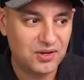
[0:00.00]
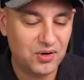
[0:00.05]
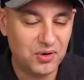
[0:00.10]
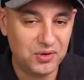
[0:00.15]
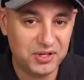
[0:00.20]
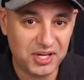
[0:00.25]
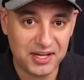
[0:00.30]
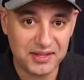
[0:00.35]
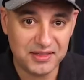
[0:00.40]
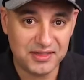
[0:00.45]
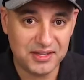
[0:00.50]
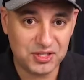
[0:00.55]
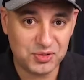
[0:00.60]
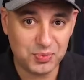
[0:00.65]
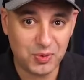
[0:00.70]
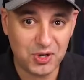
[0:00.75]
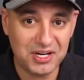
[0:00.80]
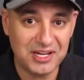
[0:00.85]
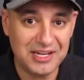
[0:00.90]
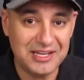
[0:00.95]
Okay, this
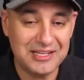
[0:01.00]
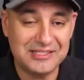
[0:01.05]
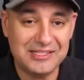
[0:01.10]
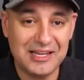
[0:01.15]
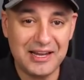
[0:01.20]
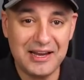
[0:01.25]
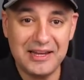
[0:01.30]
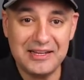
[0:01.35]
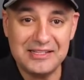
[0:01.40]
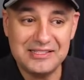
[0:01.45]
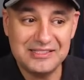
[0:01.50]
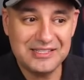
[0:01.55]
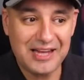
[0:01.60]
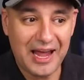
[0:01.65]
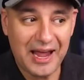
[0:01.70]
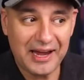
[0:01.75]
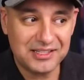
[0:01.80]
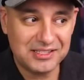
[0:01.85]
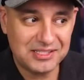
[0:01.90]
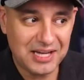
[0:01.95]
one is an
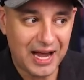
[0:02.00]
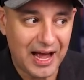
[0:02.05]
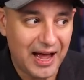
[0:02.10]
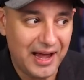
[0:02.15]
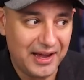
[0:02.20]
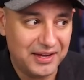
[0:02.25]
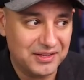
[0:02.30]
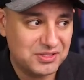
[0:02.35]
exact tie.